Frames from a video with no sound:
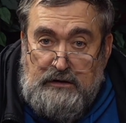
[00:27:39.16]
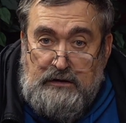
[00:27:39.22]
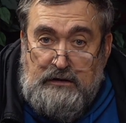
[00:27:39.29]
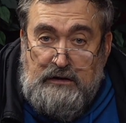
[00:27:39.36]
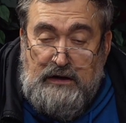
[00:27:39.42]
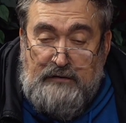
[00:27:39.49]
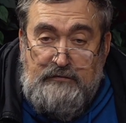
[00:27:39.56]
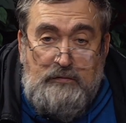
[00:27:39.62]

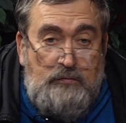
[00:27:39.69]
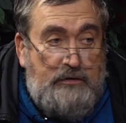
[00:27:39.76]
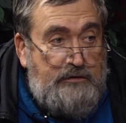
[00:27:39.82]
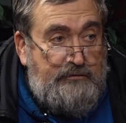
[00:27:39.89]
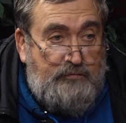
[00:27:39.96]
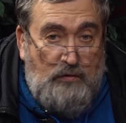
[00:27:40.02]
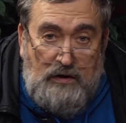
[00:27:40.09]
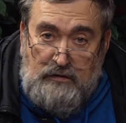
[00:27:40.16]
Everyone
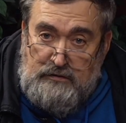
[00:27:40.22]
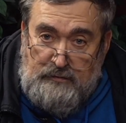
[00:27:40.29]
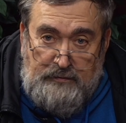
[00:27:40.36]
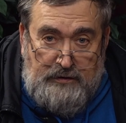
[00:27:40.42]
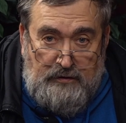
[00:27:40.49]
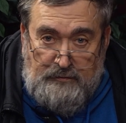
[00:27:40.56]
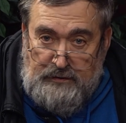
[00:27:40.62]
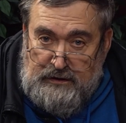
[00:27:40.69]
is welcome at
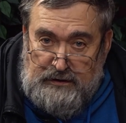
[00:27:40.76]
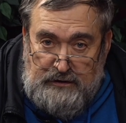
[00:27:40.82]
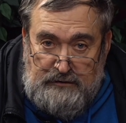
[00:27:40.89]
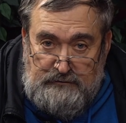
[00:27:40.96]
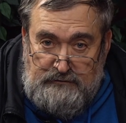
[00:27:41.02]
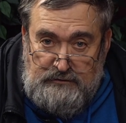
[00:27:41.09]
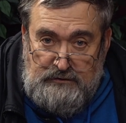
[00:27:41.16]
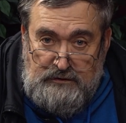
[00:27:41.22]
our
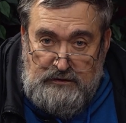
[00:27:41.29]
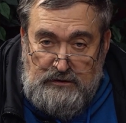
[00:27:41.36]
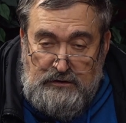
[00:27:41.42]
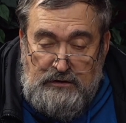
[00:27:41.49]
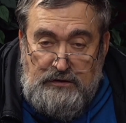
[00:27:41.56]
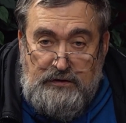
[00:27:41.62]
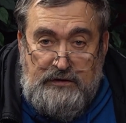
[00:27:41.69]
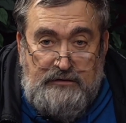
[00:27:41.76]
meetings.
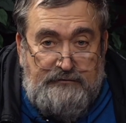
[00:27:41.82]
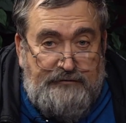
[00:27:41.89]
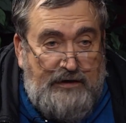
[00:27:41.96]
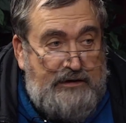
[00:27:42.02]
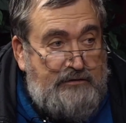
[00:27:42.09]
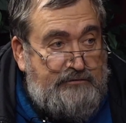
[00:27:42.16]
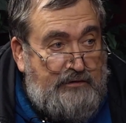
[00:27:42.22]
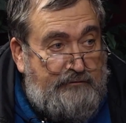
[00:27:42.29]
You can
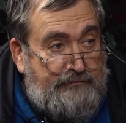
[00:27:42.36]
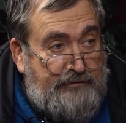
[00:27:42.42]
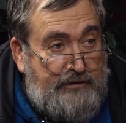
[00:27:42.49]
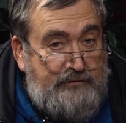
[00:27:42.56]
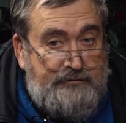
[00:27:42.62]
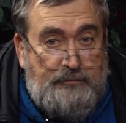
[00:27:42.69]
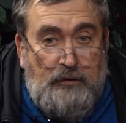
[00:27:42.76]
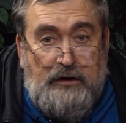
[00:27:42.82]
find us on
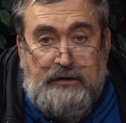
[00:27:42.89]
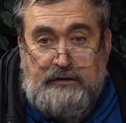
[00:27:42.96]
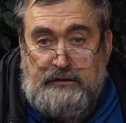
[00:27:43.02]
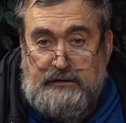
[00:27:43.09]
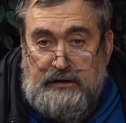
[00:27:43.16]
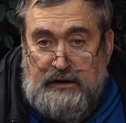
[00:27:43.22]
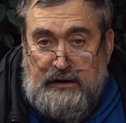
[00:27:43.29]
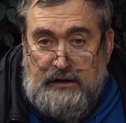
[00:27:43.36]
Facebook
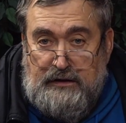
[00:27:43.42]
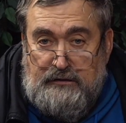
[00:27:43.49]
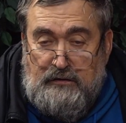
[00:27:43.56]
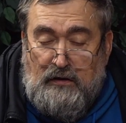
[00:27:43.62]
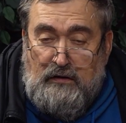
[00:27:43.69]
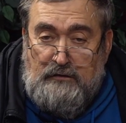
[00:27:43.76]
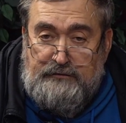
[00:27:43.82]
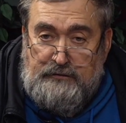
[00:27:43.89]
and
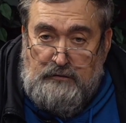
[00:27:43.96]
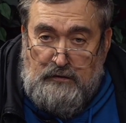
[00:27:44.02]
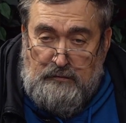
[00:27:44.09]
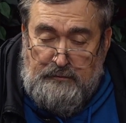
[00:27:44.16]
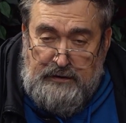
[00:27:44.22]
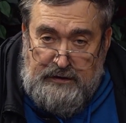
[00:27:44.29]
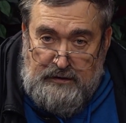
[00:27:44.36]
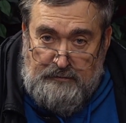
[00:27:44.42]
also on our
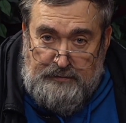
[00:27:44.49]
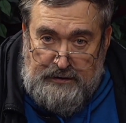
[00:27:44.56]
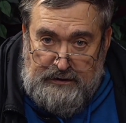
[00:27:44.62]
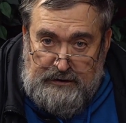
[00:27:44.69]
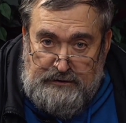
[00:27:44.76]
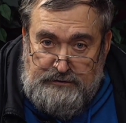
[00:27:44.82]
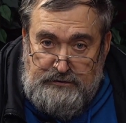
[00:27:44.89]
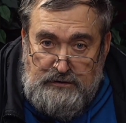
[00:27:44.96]
meetup
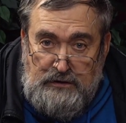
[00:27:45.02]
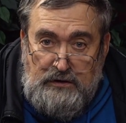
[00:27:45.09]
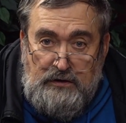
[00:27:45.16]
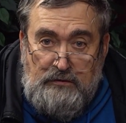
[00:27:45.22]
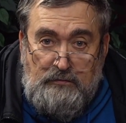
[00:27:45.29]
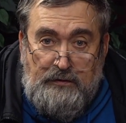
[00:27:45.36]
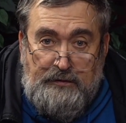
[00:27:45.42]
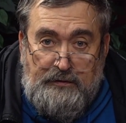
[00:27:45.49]
page,
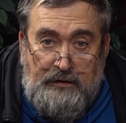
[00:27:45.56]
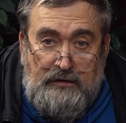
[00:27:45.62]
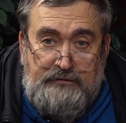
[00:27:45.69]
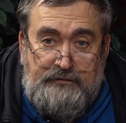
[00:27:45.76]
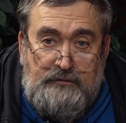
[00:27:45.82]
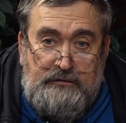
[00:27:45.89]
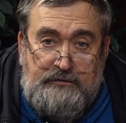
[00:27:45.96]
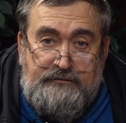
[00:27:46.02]
where we
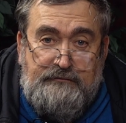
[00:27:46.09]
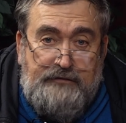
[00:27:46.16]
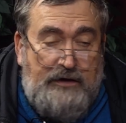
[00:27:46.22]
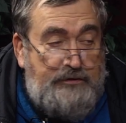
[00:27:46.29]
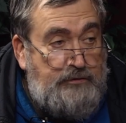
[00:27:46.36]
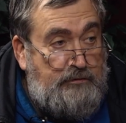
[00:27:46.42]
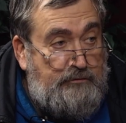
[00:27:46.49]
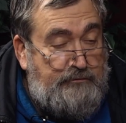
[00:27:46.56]
also list
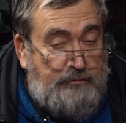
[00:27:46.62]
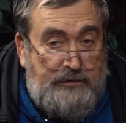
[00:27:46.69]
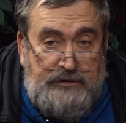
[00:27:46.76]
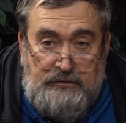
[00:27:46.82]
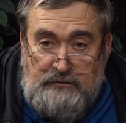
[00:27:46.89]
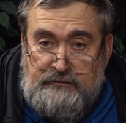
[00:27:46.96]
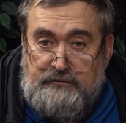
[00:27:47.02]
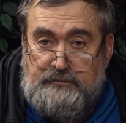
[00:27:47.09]
venues we
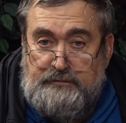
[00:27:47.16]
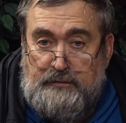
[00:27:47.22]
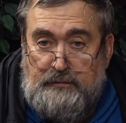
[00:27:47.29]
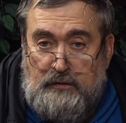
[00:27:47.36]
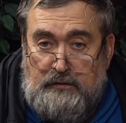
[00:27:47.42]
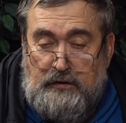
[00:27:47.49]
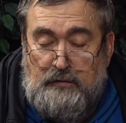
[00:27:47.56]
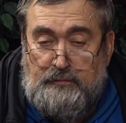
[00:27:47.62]
use to
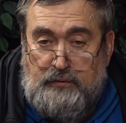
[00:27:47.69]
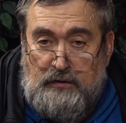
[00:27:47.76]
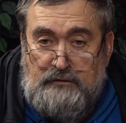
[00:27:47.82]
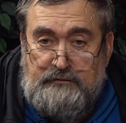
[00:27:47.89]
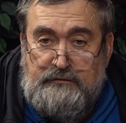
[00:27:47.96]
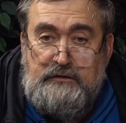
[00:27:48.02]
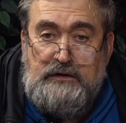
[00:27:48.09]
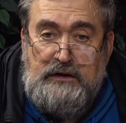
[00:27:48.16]
promote our
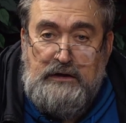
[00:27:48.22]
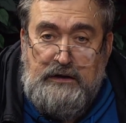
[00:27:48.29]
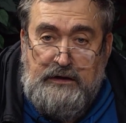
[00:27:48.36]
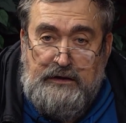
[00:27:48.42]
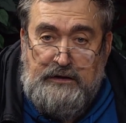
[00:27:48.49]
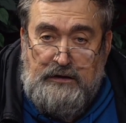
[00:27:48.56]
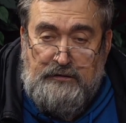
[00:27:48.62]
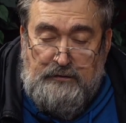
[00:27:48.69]
books
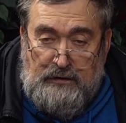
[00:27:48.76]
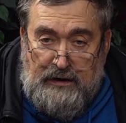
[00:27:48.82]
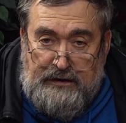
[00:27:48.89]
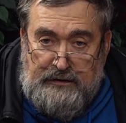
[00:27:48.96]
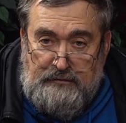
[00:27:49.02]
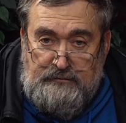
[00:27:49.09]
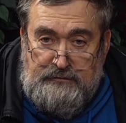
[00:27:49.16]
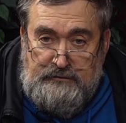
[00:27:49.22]
and other
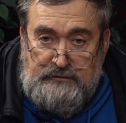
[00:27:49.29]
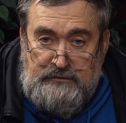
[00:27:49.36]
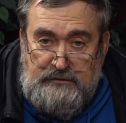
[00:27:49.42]
items.